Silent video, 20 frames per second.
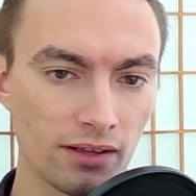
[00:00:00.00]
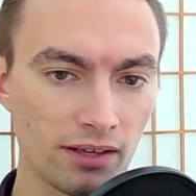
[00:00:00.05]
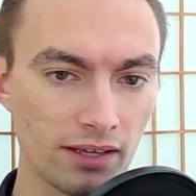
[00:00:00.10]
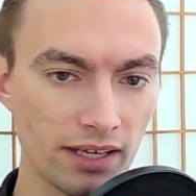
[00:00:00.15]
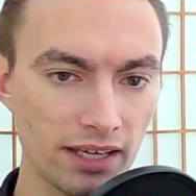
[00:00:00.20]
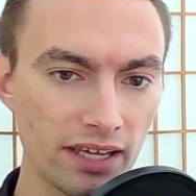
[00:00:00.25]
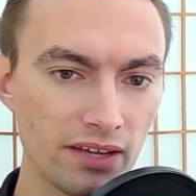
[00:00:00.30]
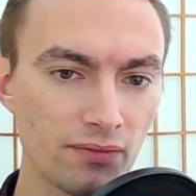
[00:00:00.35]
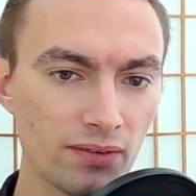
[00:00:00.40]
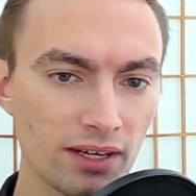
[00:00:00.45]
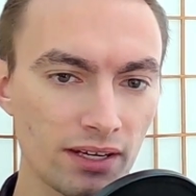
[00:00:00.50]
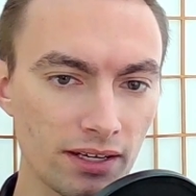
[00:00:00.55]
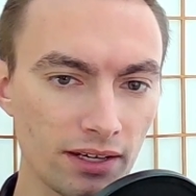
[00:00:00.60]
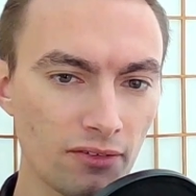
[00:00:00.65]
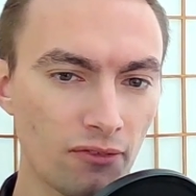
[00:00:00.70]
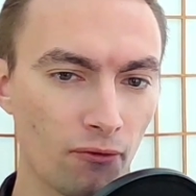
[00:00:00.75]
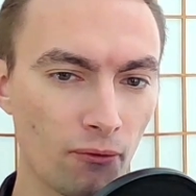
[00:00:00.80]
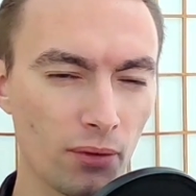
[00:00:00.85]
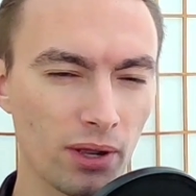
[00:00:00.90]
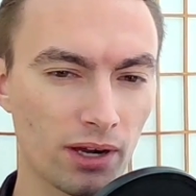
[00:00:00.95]
Even
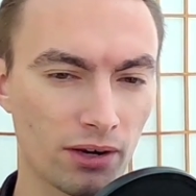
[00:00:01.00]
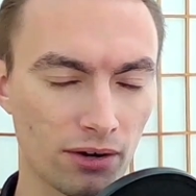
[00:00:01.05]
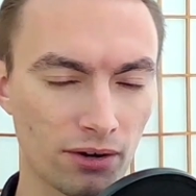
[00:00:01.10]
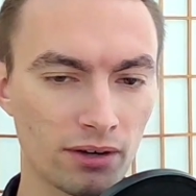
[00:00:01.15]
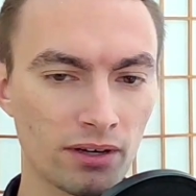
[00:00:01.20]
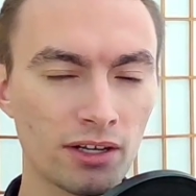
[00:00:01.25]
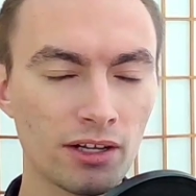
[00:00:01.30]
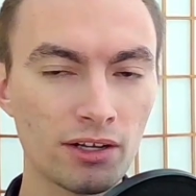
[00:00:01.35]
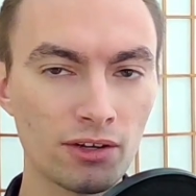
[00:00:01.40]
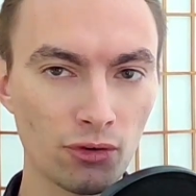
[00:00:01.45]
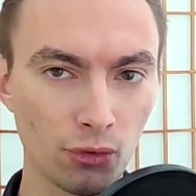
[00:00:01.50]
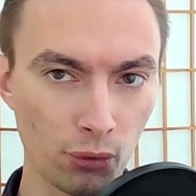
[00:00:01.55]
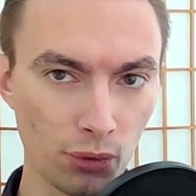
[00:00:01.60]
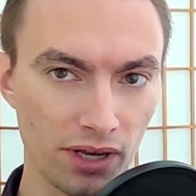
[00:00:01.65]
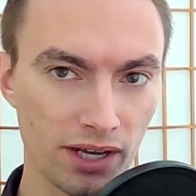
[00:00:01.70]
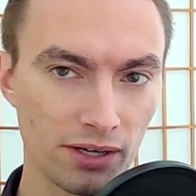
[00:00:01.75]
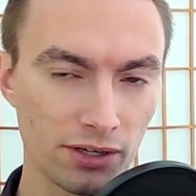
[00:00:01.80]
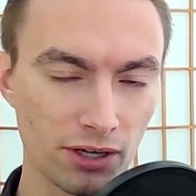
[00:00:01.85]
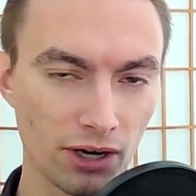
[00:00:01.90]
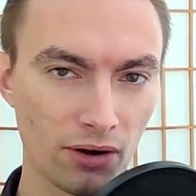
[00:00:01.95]
if we are
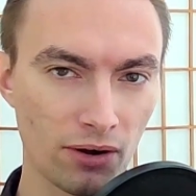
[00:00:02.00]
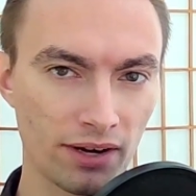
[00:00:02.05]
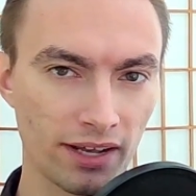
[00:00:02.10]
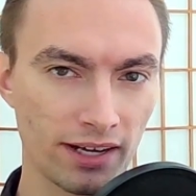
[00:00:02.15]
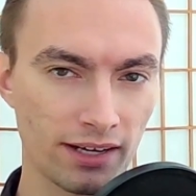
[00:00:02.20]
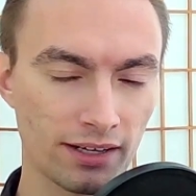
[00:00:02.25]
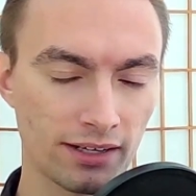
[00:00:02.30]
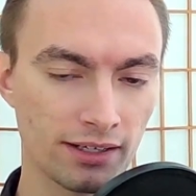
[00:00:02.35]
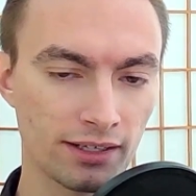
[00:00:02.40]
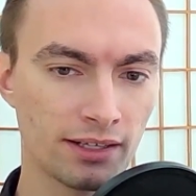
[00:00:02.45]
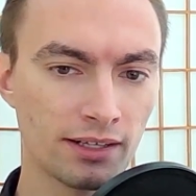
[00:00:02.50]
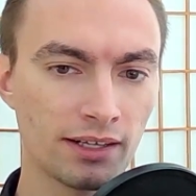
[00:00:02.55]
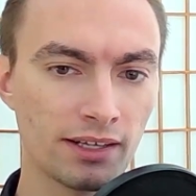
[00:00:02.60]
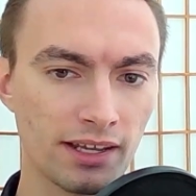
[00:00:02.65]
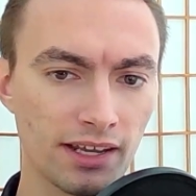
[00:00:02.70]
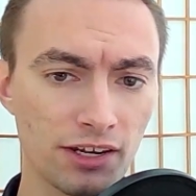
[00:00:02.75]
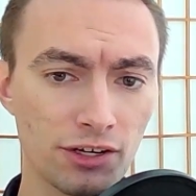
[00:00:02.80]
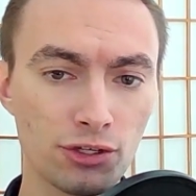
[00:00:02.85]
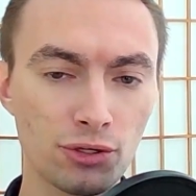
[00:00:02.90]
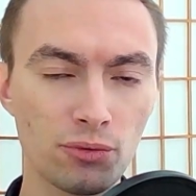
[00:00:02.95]
reincarnated
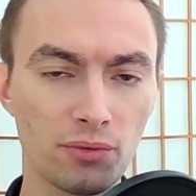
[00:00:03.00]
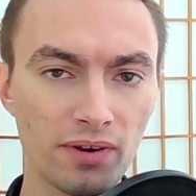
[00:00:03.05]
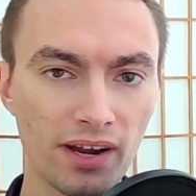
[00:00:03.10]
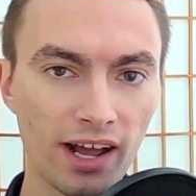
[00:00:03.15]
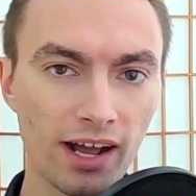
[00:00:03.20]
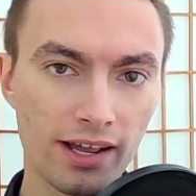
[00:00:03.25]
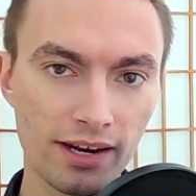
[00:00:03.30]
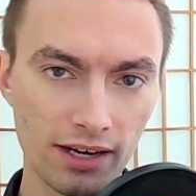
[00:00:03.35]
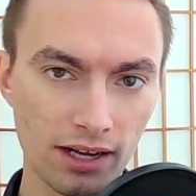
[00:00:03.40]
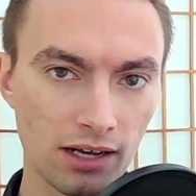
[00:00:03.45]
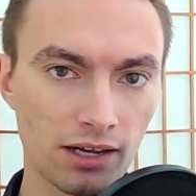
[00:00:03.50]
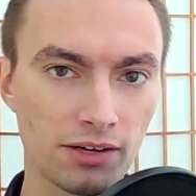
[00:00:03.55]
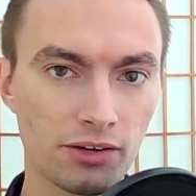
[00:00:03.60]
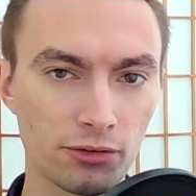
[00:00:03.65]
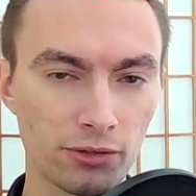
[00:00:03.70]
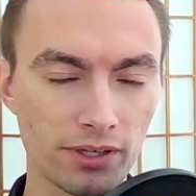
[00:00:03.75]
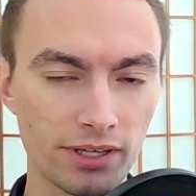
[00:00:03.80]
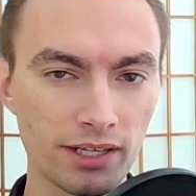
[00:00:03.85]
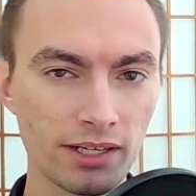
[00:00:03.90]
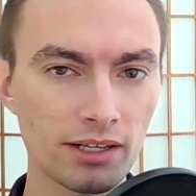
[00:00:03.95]
into
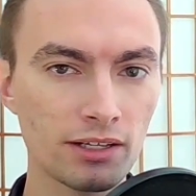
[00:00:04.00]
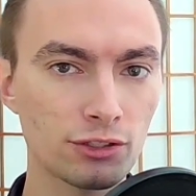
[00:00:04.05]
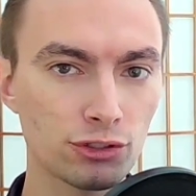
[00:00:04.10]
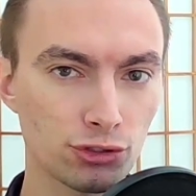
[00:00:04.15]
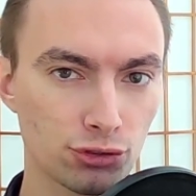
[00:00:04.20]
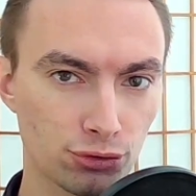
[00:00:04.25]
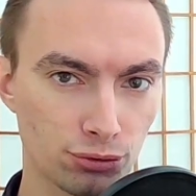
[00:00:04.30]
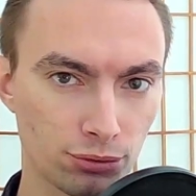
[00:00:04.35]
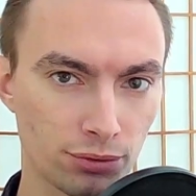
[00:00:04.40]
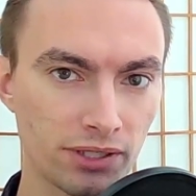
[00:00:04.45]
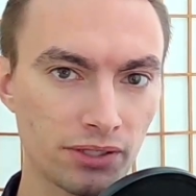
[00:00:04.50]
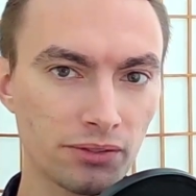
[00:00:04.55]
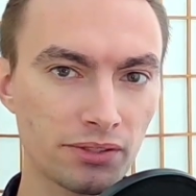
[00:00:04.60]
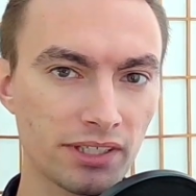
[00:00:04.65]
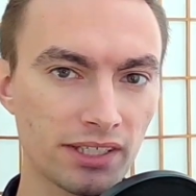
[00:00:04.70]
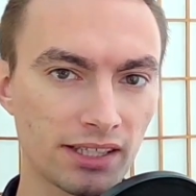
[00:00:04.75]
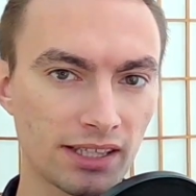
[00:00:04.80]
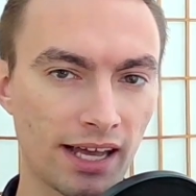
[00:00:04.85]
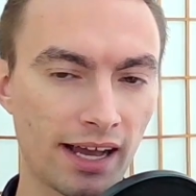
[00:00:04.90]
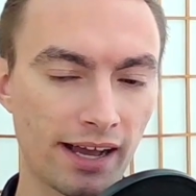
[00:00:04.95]
900
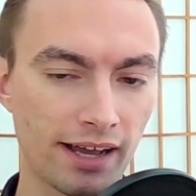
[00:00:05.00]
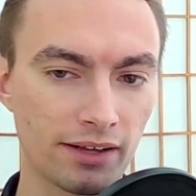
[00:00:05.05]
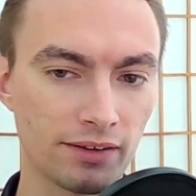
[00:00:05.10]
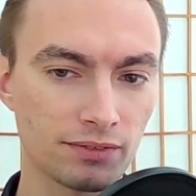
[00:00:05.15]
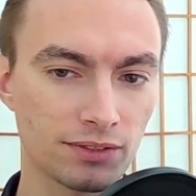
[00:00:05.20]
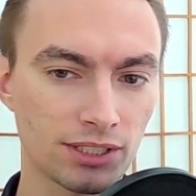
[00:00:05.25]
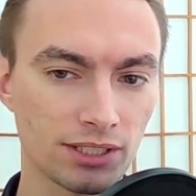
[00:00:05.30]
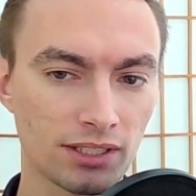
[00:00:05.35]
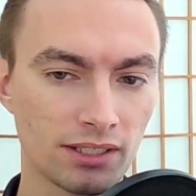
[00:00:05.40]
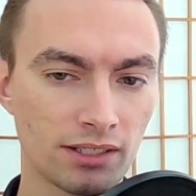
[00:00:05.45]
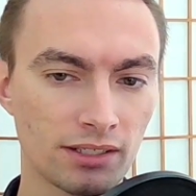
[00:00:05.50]
trillion lives,